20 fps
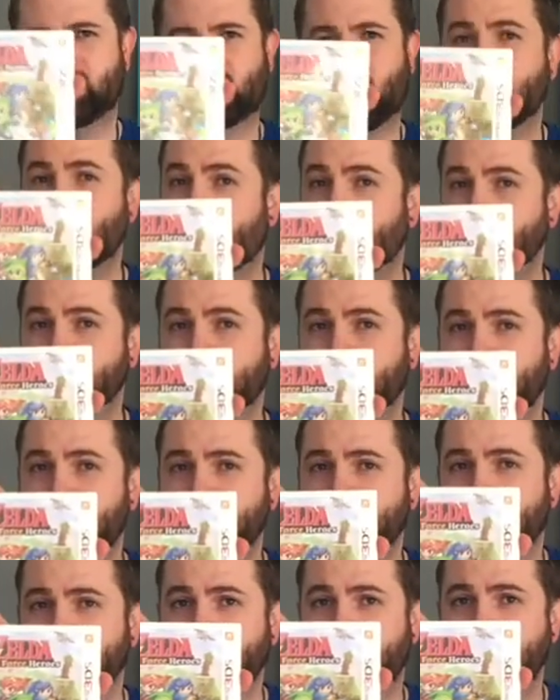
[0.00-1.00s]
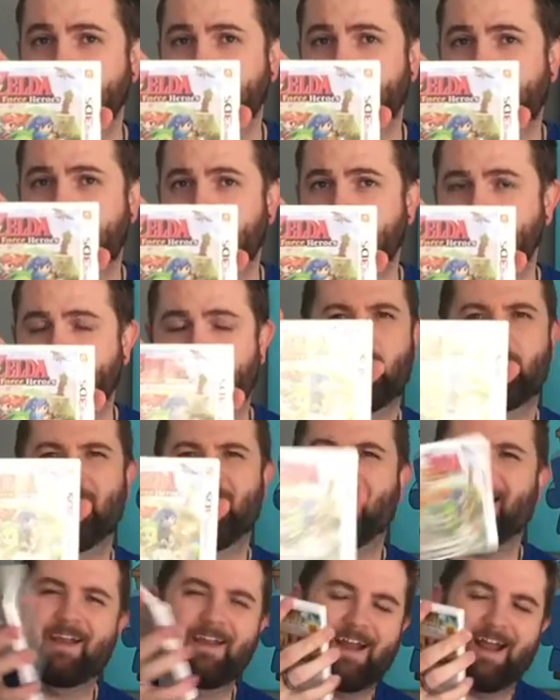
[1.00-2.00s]
Triforce Heroes was on sale. And
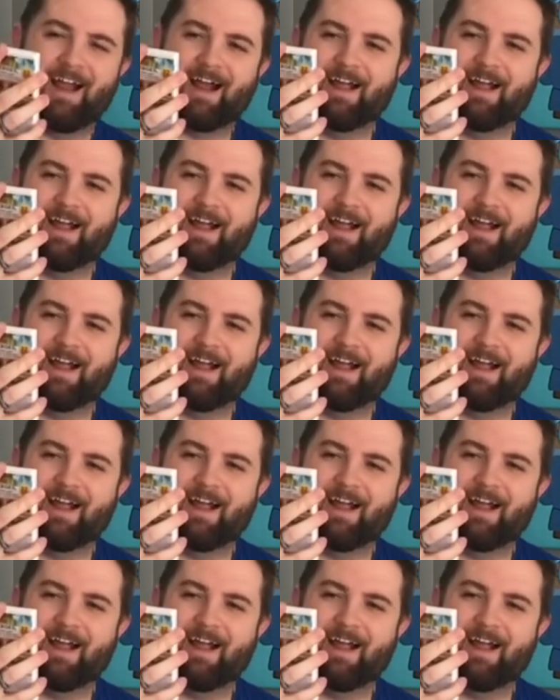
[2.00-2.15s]
I